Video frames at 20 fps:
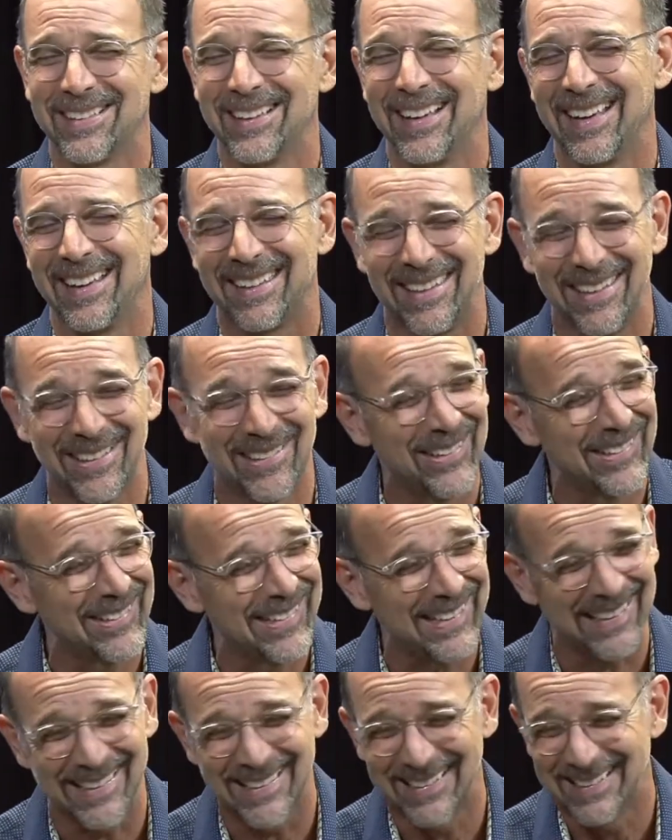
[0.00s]
It's like, yeah,
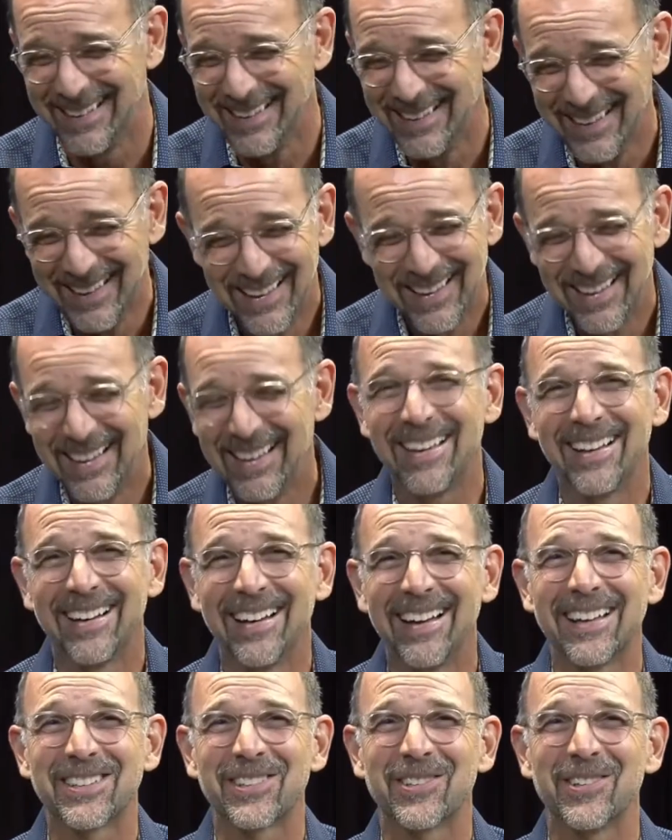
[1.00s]
okay,
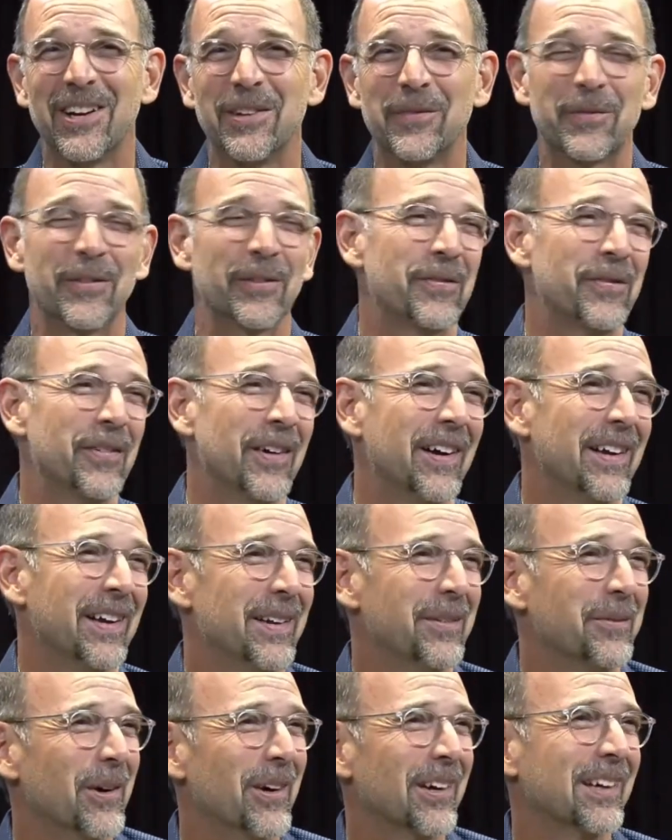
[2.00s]
yeah, that's great for
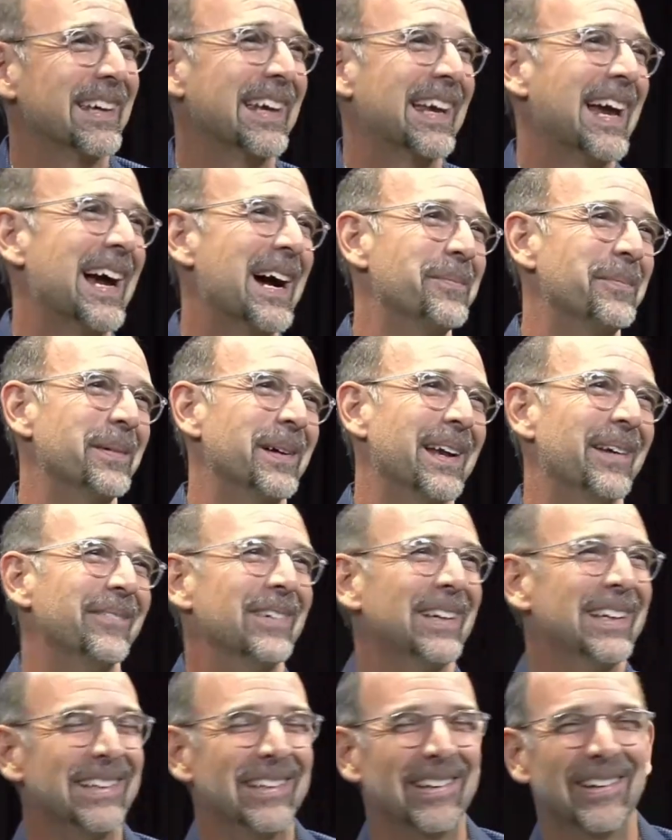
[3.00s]
fun and working out, but
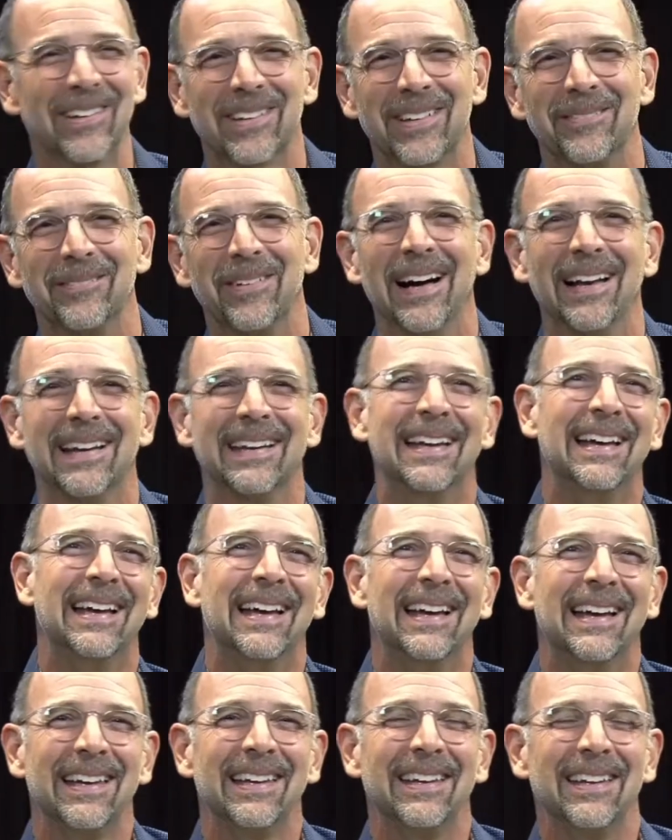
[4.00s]
I mean, you know, come on
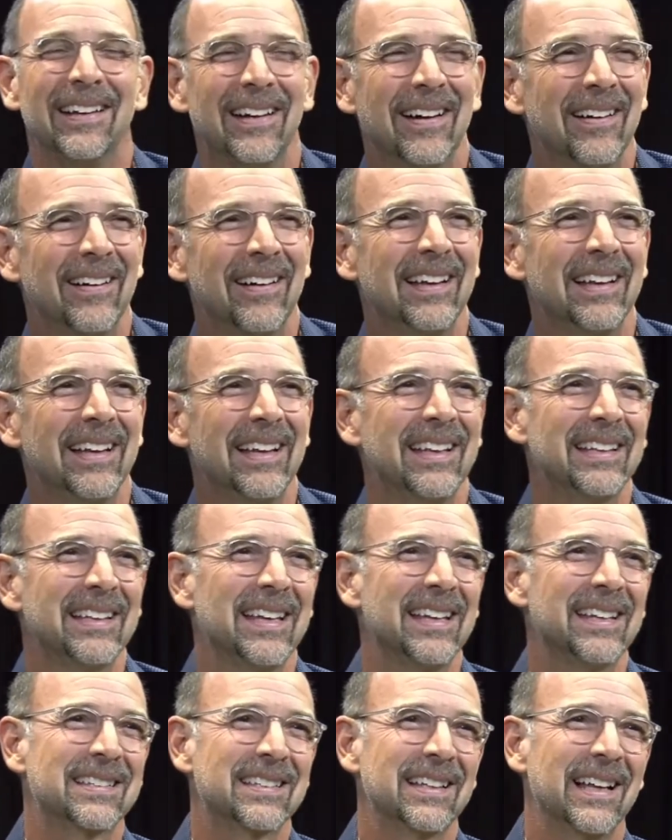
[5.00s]
you know,
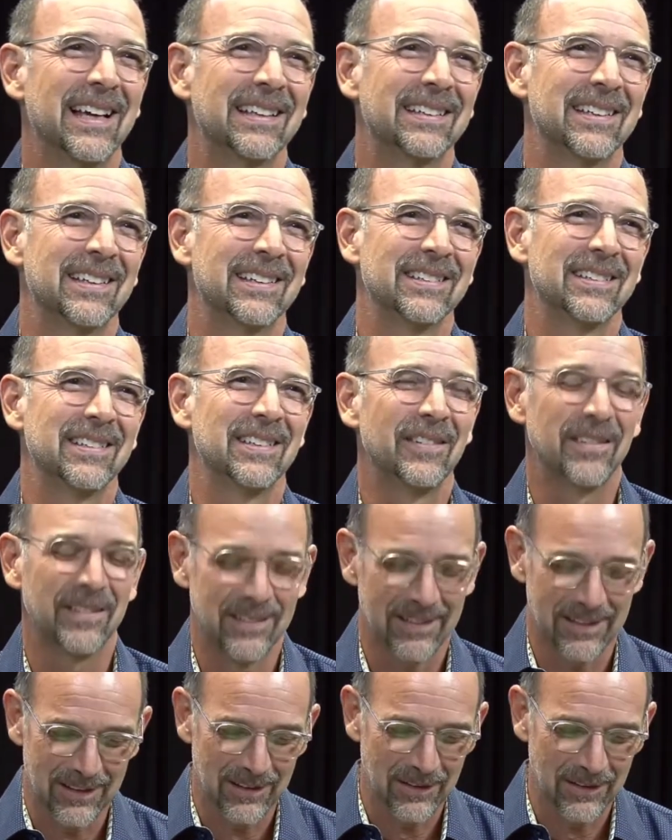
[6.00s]
it, it's like the, you,